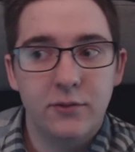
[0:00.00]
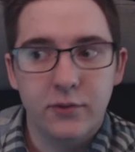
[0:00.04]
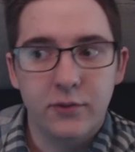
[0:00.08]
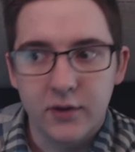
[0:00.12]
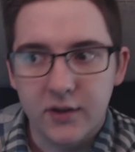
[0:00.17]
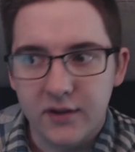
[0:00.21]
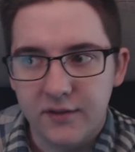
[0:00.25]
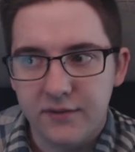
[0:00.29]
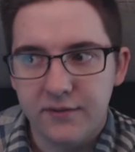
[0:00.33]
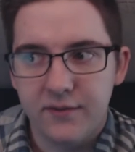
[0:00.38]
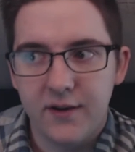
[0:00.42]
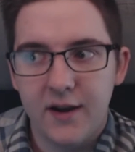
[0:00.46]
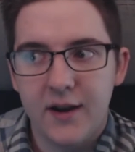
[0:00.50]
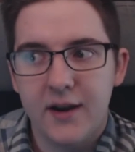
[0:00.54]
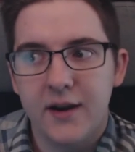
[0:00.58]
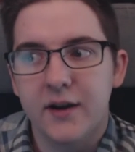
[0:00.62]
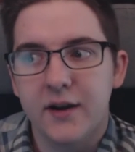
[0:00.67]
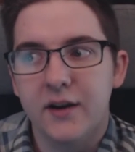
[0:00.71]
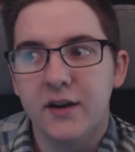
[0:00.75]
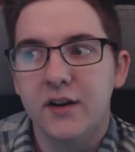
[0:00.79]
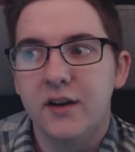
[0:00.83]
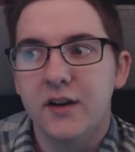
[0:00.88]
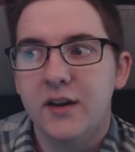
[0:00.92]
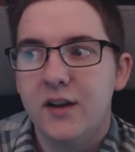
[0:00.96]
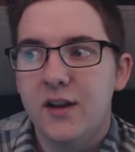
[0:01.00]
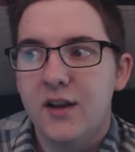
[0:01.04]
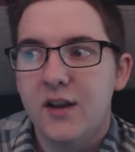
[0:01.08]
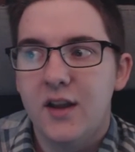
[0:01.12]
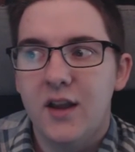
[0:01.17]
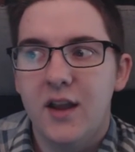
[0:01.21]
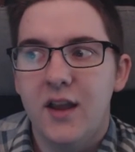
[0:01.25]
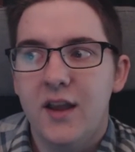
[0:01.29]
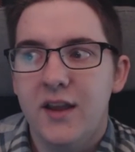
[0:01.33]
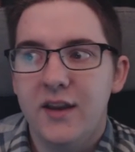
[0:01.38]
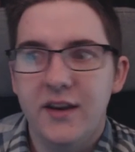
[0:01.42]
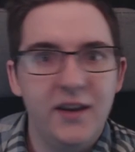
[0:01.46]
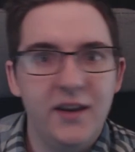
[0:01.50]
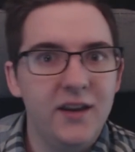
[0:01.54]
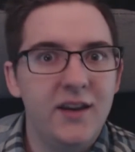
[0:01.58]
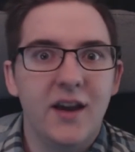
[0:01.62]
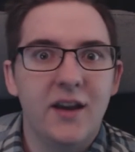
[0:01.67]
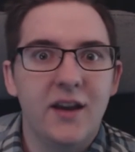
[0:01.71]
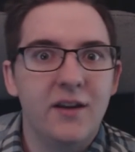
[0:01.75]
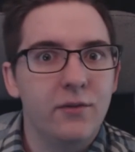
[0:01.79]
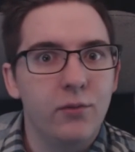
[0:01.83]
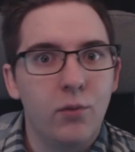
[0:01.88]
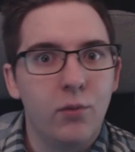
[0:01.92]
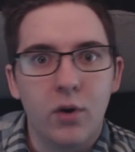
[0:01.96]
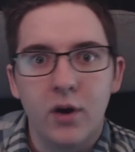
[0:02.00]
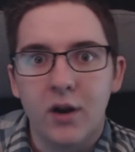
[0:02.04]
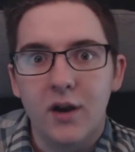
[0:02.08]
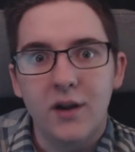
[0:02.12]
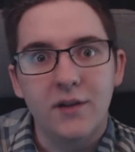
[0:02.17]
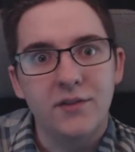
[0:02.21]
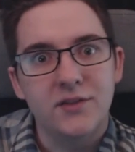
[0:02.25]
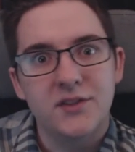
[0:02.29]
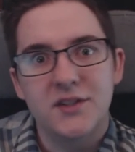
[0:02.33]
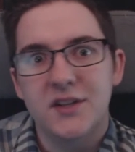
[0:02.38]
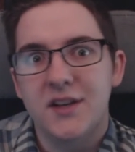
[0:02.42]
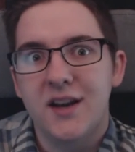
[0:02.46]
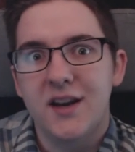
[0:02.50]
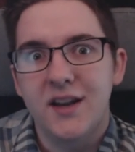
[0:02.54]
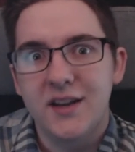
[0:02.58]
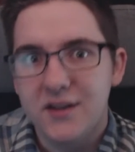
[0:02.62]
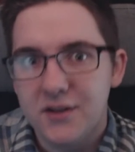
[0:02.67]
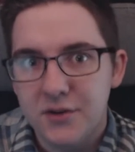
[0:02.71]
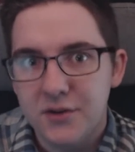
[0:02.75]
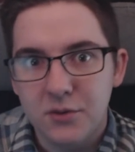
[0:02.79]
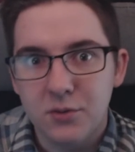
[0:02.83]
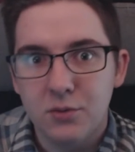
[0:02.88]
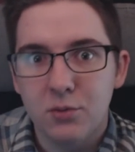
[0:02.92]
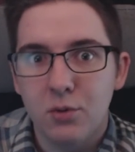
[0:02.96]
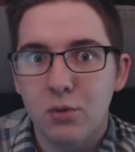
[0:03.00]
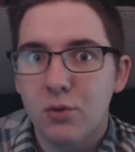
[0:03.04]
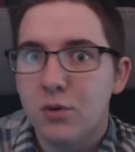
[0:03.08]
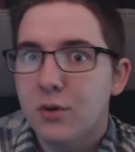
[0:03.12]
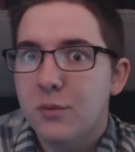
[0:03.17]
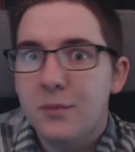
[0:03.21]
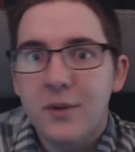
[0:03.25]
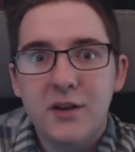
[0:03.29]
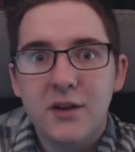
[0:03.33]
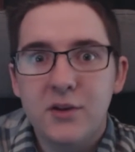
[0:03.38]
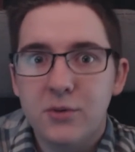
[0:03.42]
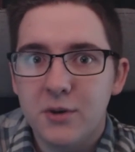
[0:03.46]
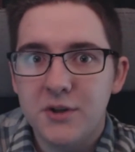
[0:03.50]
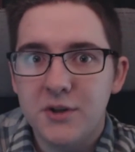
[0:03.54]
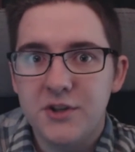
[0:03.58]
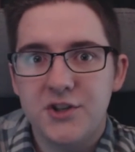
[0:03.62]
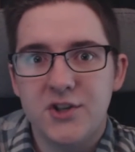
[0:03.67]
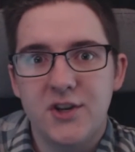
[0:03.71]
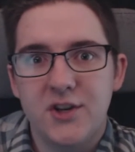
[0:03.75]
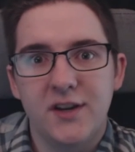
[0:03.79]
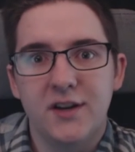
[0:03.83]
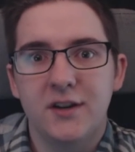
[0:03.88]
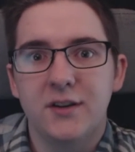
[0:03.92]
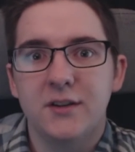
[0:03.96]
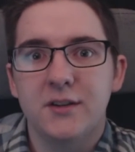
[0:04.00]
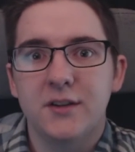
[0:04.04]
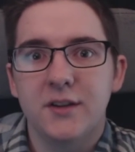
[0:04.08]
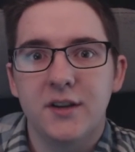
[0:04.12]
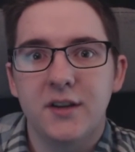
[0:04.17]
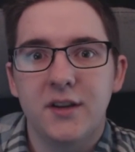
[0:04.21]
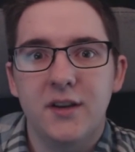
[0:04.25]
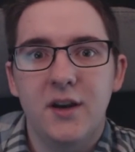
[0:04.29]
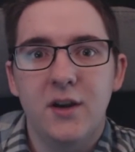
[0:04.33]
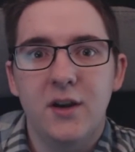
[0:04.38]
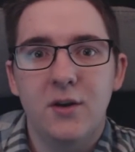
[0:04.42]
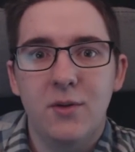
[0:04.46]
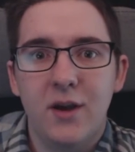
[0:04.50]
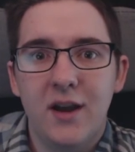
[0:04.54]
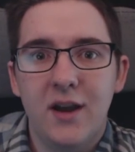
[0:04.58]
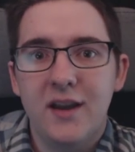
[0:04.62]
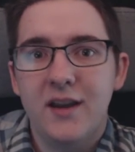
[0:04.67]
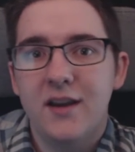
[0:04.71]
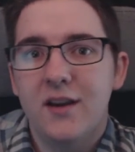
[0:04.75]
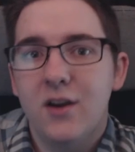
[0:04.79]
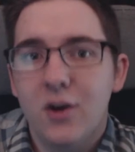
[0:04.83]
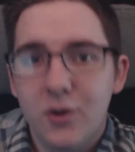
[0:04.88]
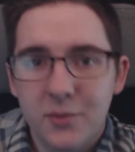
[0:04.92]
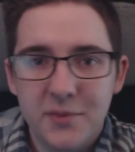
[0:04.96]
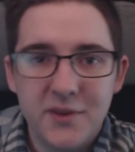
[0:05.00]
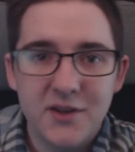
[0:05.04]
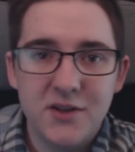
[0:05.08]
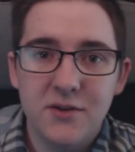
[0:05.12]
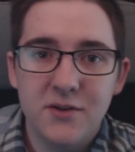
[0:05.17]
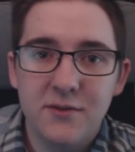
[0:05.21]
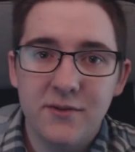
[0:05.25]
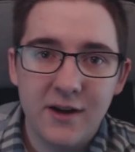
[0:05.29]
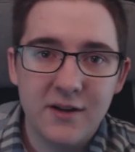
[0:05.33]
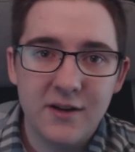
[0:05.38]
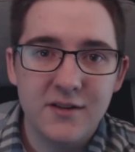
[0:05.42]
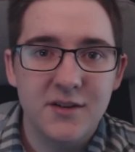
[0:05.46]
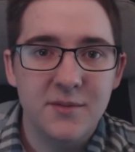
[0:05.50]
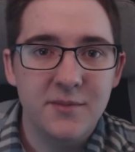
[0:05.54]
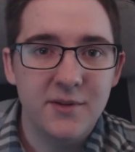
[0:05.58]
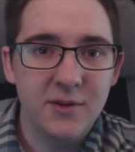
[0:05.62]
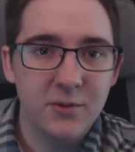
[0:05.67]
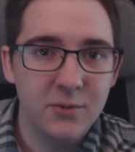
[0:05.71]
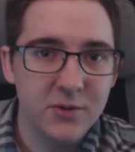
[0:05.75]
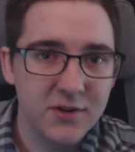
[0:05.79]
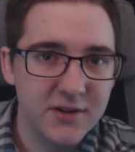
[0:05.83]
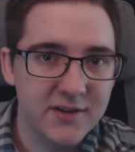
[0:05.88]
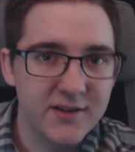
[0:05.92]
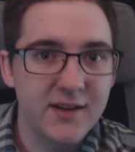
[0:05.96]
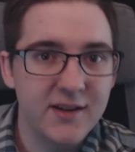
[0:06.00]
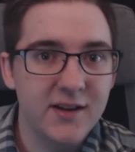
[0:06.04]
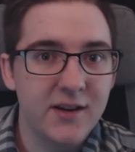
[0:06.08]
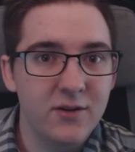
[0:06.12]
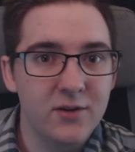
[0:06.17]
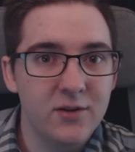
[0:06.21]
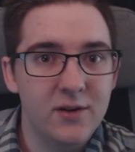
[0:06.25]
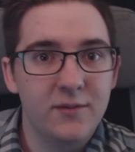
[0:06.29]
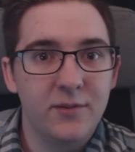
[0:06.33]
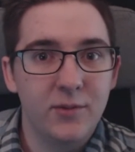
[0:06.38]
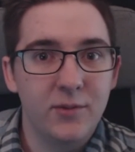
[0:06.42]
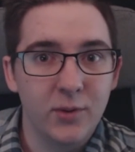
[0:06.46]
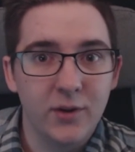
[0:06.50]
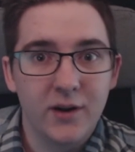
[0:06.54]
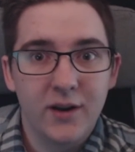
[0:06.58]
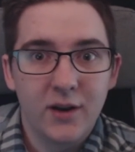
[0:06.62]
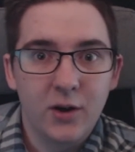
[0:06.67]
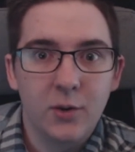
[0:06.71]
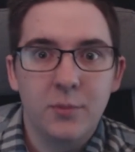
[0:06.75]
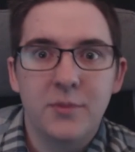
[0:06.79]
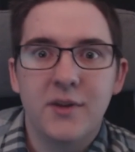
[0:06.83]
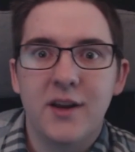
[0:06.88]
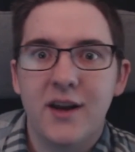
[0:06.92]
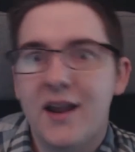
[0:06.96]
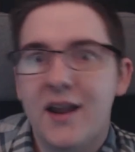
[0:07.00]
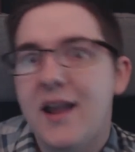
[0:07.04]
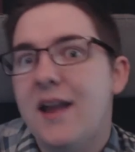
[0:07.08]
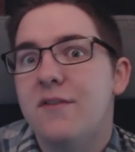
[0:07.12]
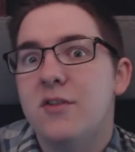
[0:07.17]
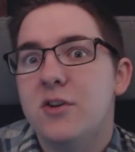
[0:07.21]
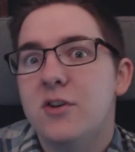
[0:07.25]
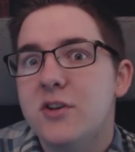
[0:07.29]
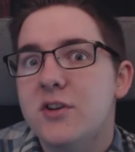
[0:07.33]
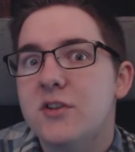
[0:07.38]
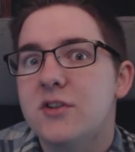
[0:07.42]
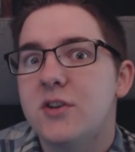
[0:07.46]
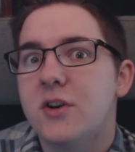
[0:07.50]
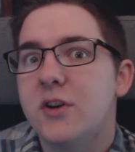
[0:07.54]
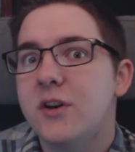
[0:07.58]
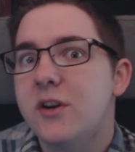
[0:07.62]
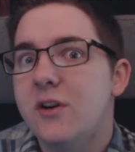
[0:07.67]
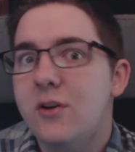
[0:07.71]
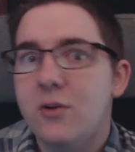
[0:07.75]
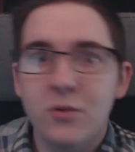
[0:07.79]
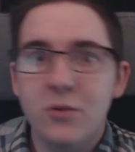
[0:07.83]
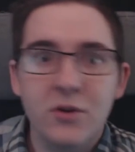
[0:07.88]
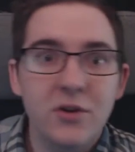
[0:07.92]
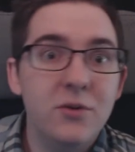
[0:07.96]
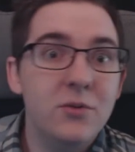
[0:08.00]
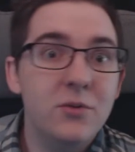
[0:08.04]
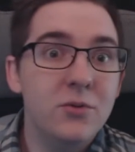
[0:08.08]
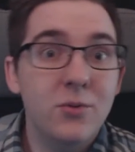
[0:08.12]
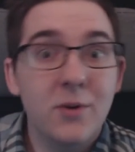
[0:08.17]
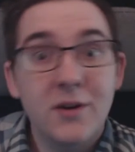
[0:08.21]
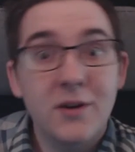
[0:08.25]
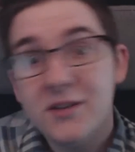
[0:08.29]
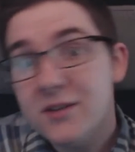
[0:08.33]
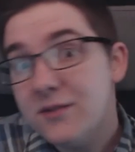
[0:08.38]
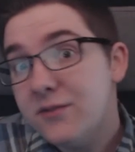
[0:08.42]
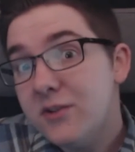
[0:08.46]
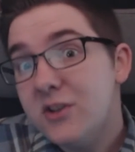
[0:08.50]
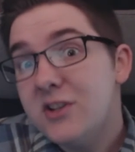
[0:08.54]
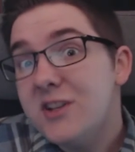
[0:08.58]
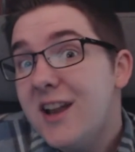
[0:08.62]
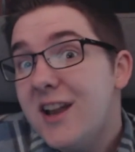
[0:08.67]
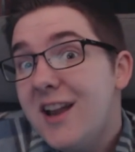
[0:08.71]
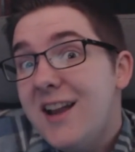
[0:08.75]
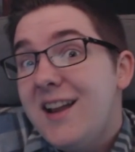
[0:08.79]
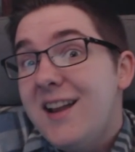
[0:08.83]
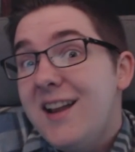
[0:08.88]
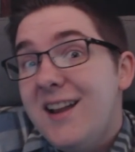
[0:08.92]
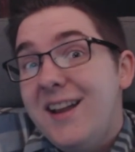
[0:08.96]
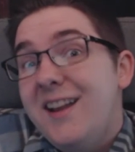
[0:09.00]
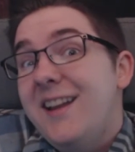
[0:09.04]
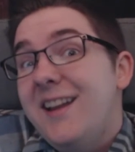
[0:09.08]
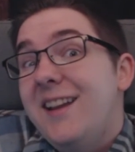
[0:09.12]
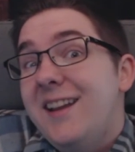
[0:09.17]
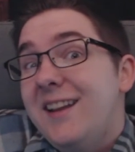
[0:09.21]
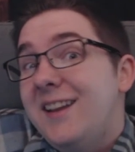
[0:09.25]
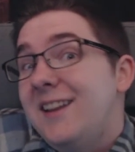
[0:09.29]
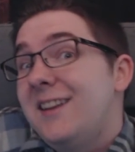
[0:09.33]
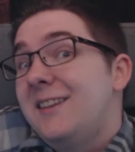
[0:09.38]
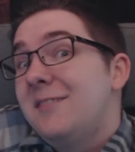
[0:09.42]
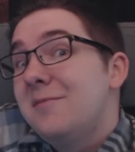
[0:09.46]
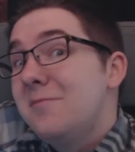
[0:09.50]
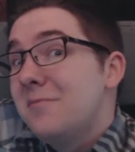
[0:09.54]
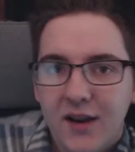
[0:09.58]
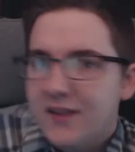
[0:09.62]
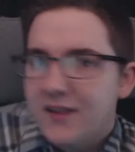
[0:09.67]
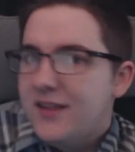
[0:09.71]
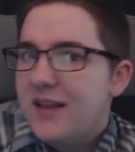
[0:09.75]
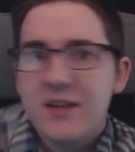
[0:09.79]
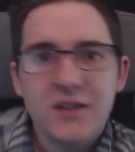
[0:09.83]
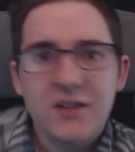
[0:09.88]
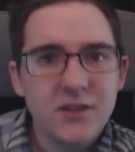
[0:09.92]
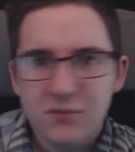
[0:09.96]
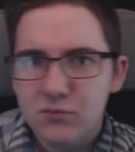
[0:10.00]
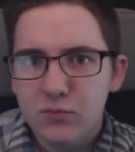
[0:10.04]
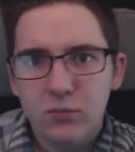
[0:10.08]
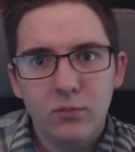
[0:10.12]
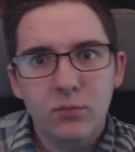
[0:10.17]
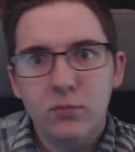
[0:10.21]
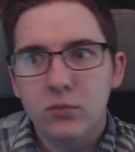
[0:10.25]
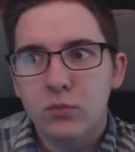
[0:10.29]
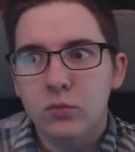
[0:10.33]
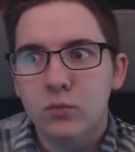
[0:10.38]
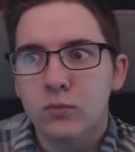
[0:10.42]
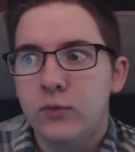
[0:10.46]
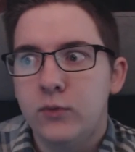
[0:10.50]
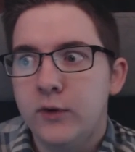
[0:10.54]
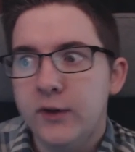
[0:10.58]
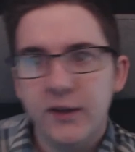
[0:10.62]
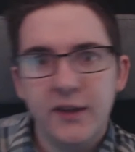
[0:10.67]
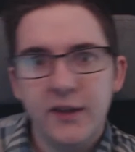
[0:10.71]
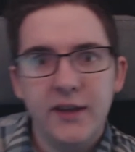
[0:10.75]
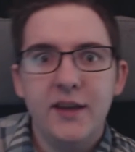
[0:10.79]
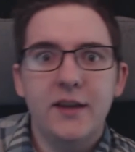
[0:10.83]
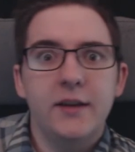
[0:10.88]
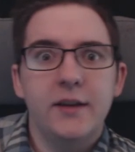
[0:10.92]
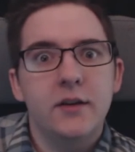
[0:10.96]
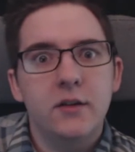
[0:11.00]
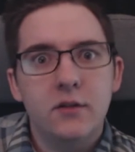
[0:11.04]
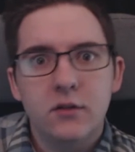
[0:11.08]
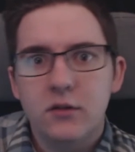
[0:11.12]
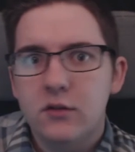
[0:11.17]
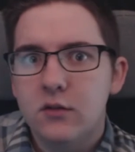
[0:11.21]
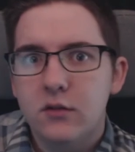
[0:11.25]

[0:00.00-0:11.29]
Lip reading: Friendly Fire, any kind of one-offs that I do, or my Twitch channel. You know, I hope that you found something worth sticking around for, and I hope that I haven't just turned into a huge waste of your time. And that's really it.